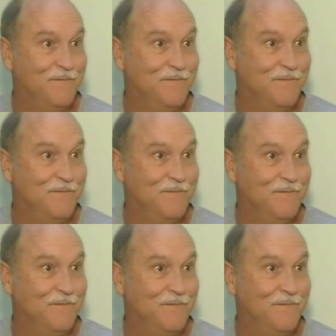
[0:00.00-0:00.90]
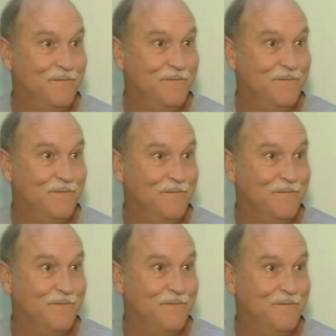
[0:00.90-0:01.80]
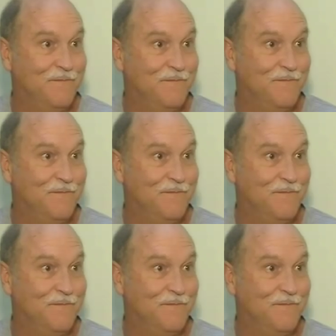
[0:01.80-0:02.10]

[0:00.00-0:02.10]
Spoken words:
[no speech]